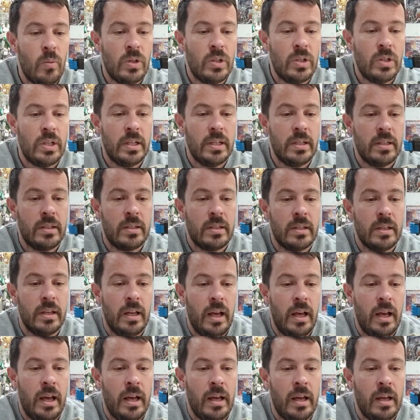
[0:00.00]
which is
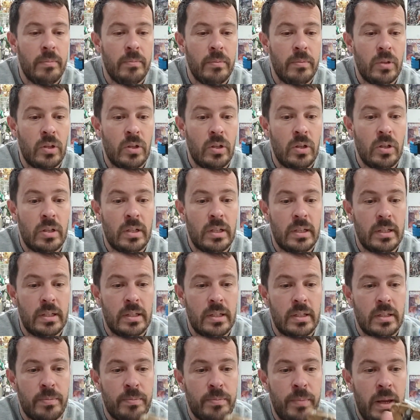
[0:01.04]
good
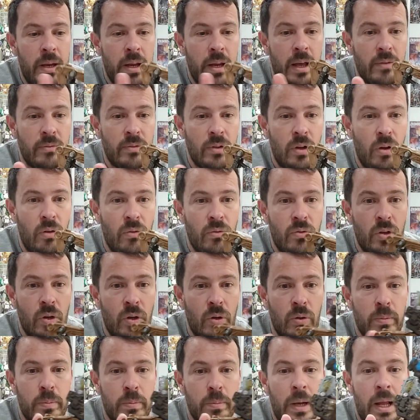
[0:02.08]
because it's made out of a lot of
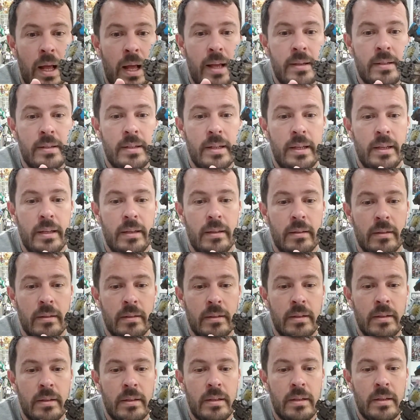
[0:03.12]
gold plastic.
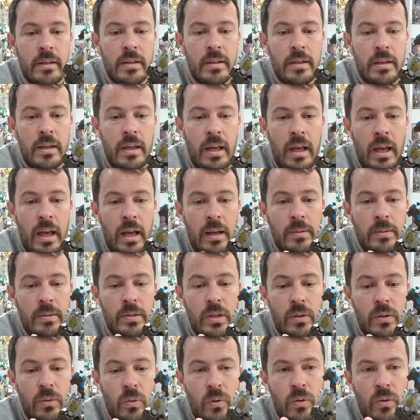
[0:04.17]

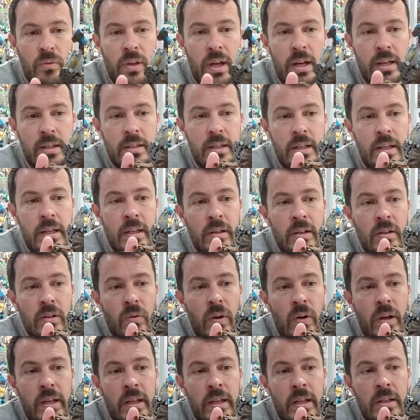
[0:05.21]
So all of that's in
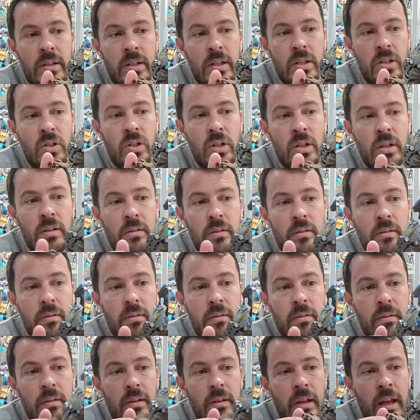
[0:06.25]
great condition.
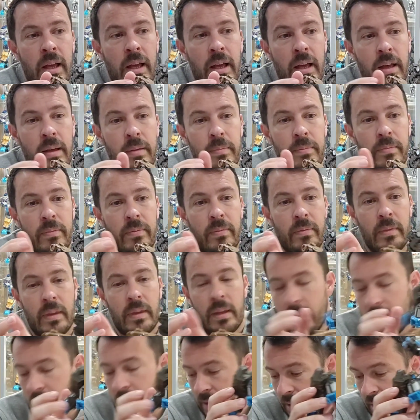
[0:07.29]

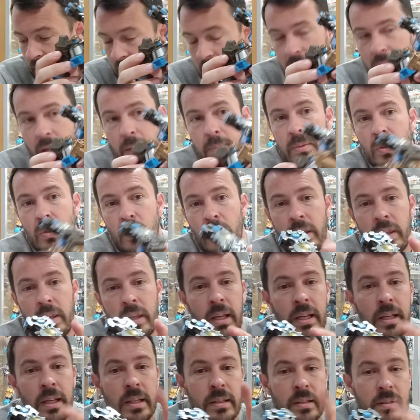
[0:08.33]
He comes
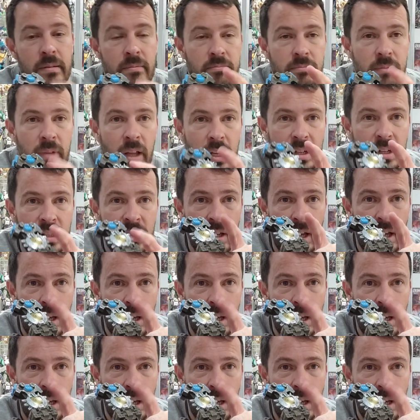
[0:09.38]
with his like